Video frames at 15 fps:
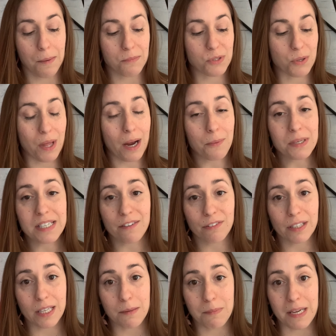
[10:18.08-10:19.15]
So that would
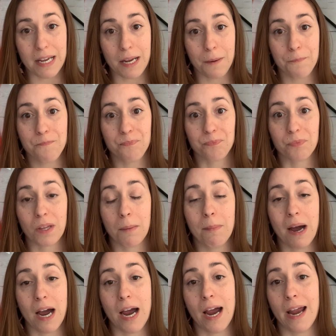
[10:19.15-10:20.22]
definitely be
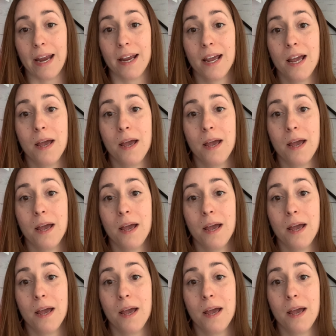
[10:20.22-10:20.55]
my